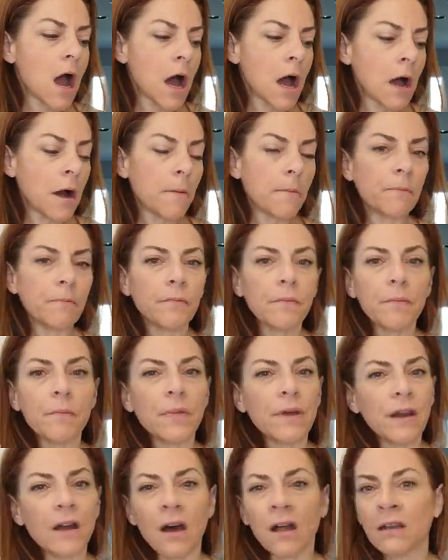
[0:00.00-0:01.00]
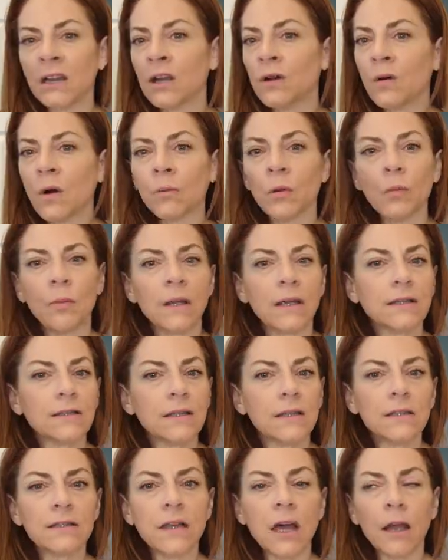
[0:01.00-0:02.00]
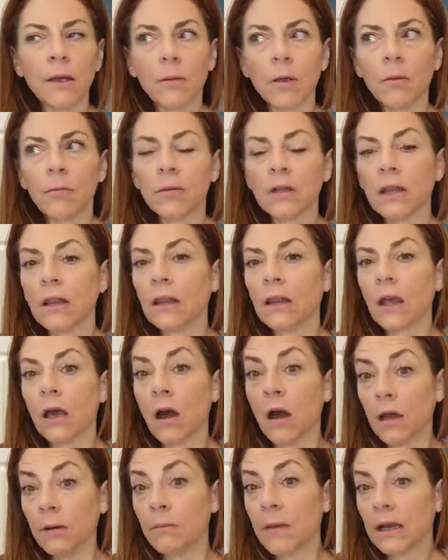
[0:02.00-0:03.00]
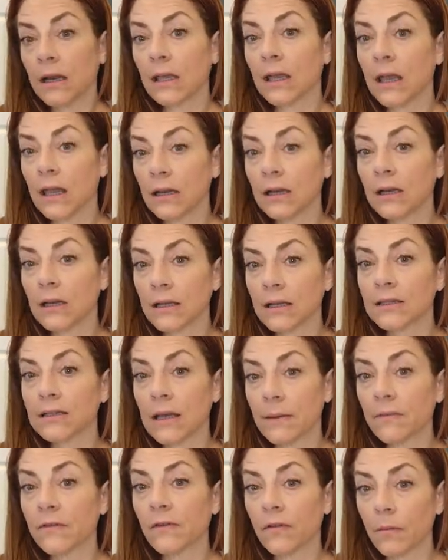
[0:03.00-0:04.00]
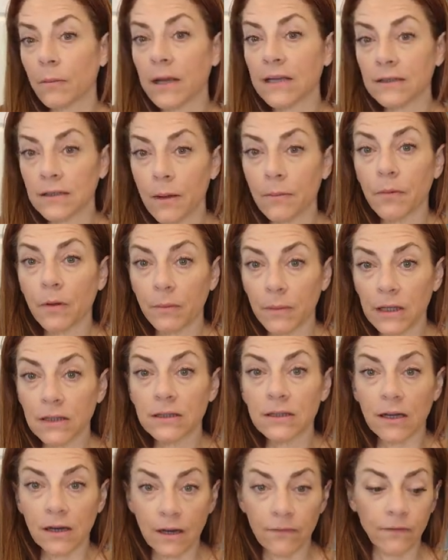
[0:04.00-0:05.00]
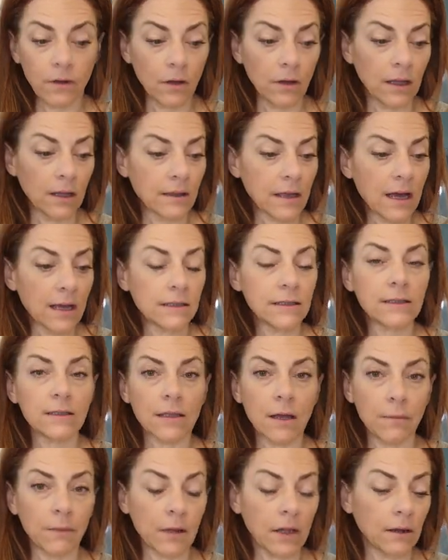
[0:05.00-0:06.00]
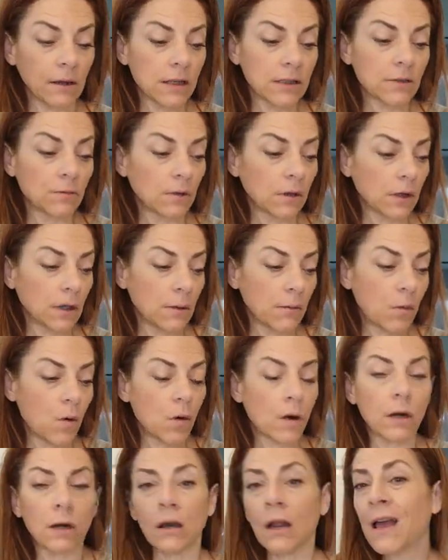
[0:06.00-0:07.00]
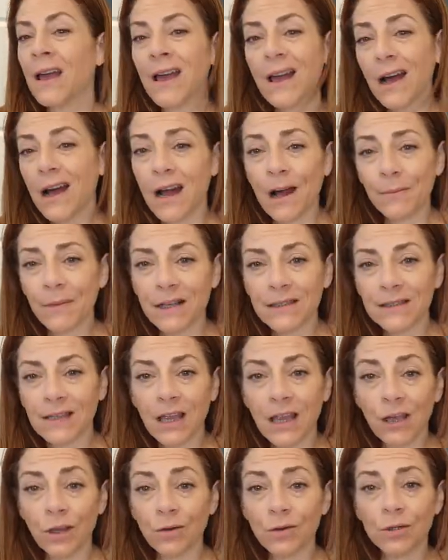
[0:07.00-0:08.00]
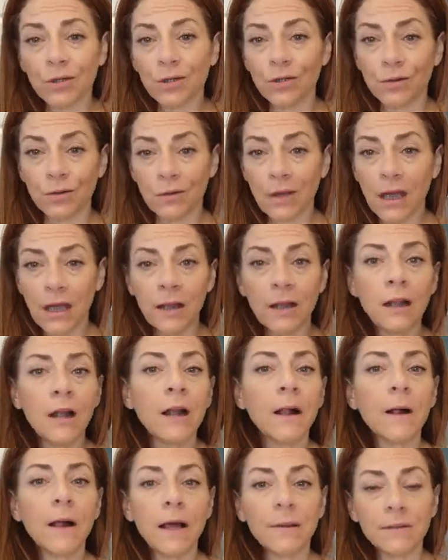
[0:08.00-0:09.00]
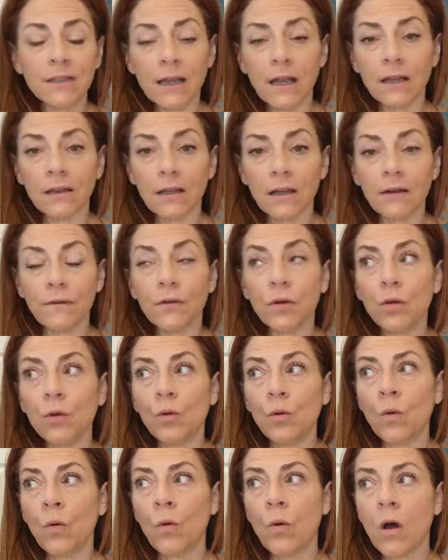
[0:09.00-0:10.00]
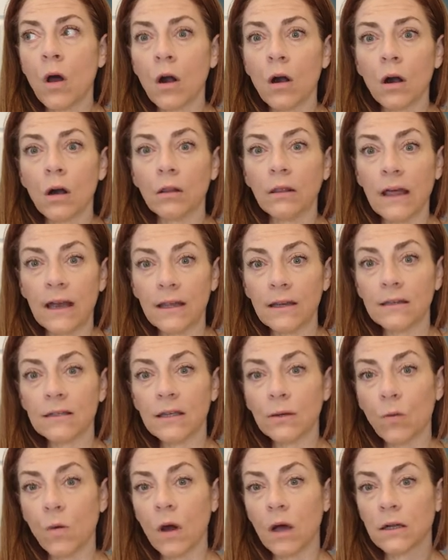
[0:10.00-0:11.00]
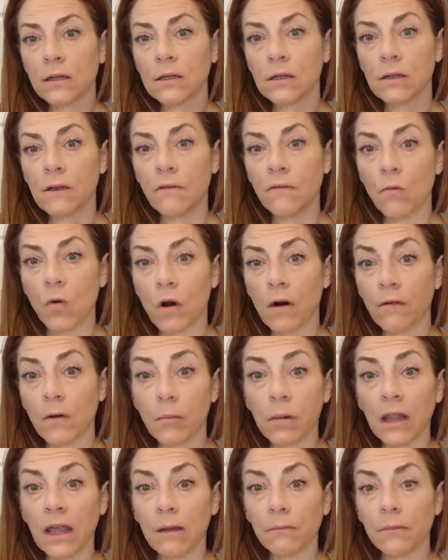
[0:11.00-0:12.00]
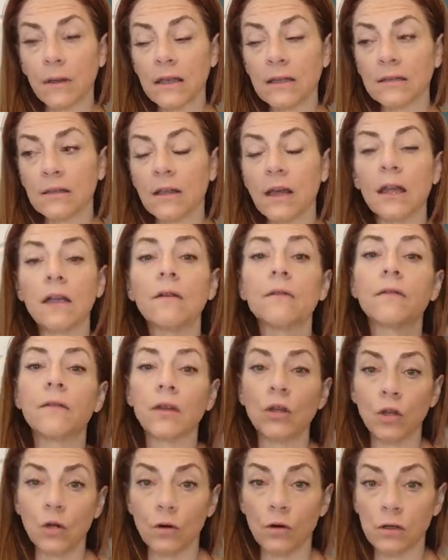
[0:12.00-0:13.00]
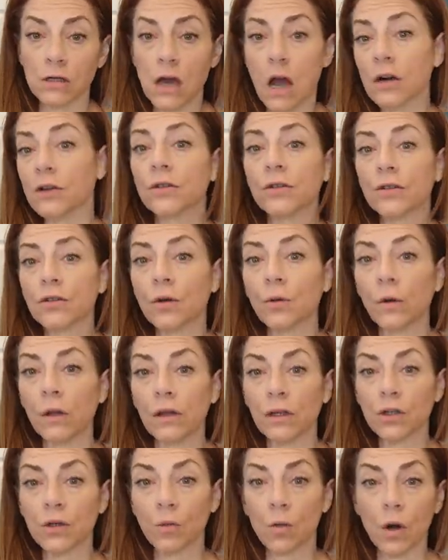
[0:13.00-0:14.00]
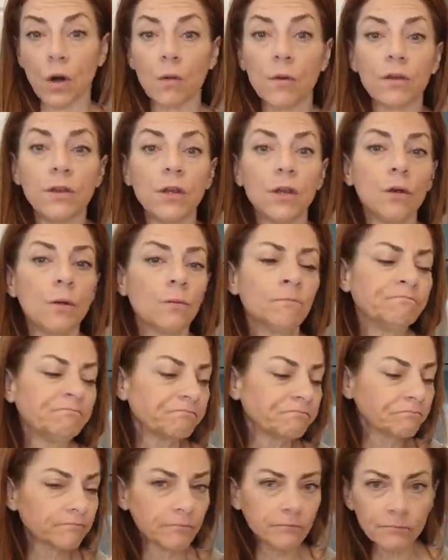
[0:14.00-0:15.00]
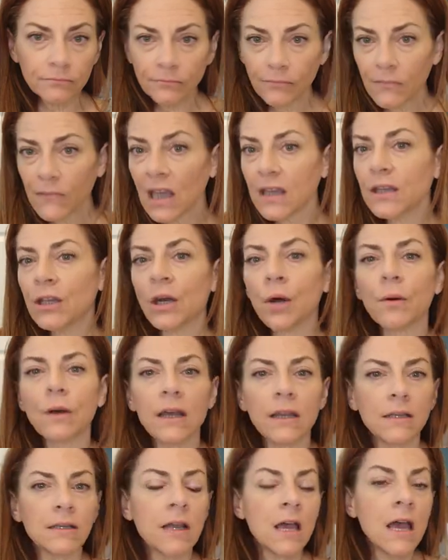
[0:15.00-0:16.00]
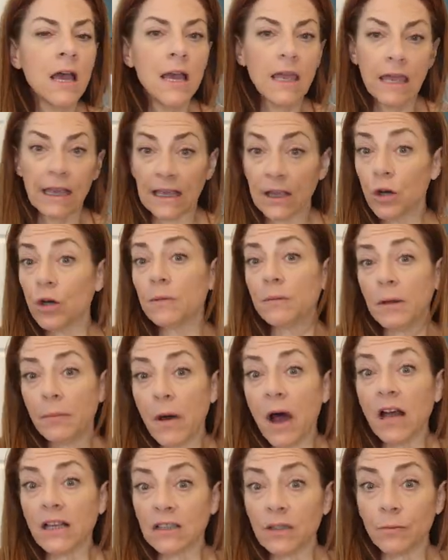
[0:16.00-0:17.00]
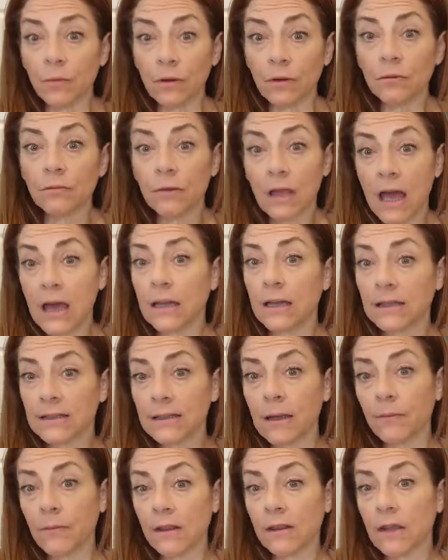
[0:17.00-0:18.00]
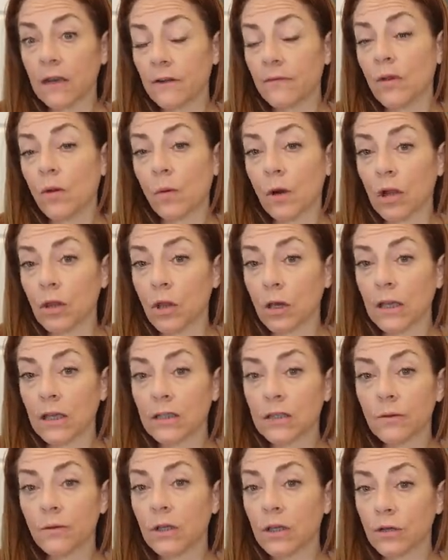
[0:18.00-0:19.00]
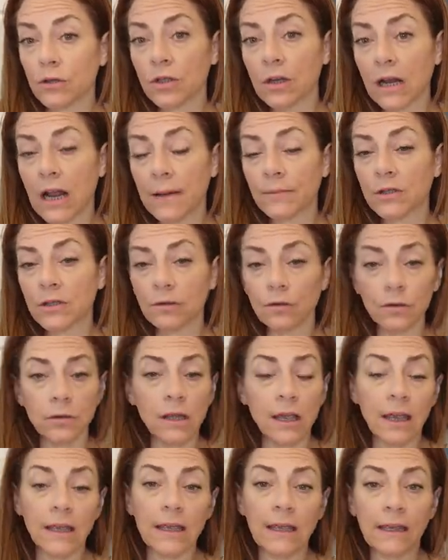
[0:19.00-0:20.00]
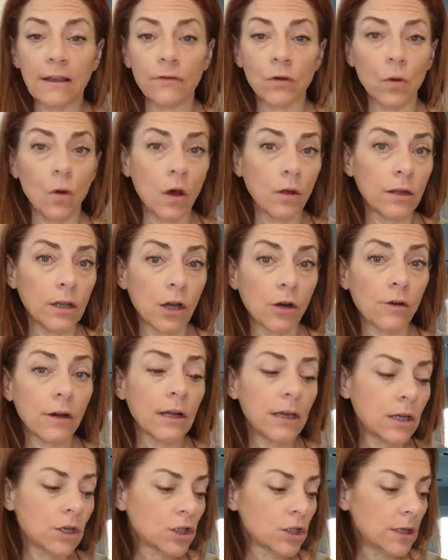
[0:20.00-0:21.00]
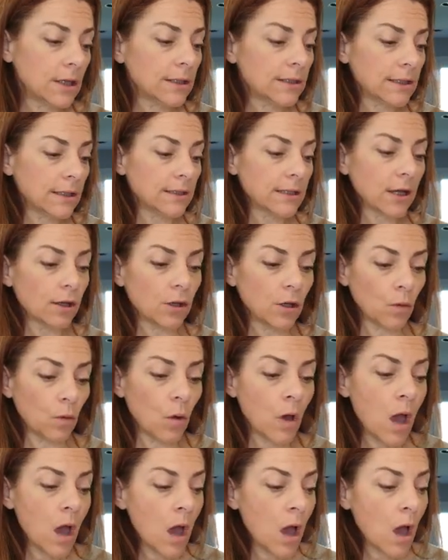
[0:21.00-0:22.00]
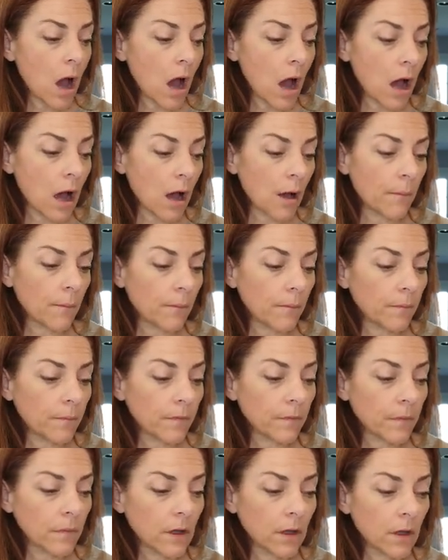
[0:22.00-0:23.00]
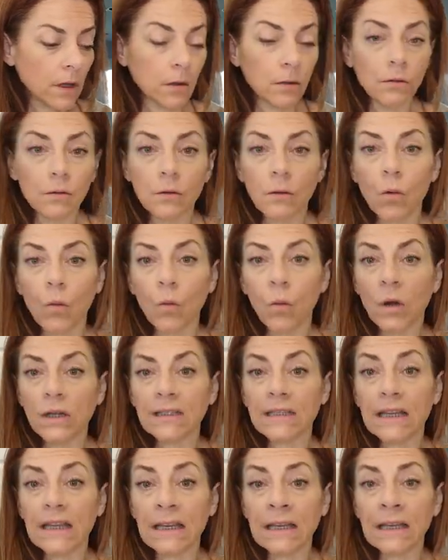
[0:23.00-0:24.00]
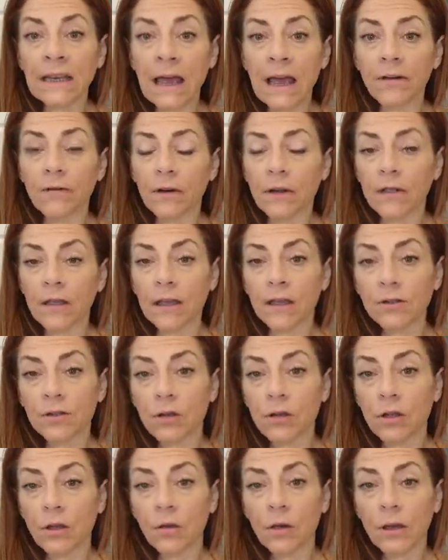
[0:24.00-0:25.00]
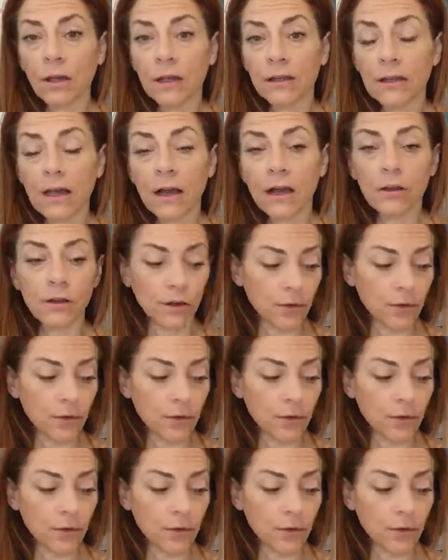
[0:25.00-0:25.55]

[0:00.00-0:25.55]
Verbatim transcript: Um, but on a normal basis, I'm completely unmedicated except for my supplements. And I feel like that's something that's really important. I'm not saying you should do that. I'm saying that if you are led to want to live more of a plant based life and your doctors are willing to work with you, you know, it, it could be possible. And it's something that if you want to look into it, you should absolutely. I can give you all the ingredient sheets and tell you, um, you know, what's in everything so that you can get that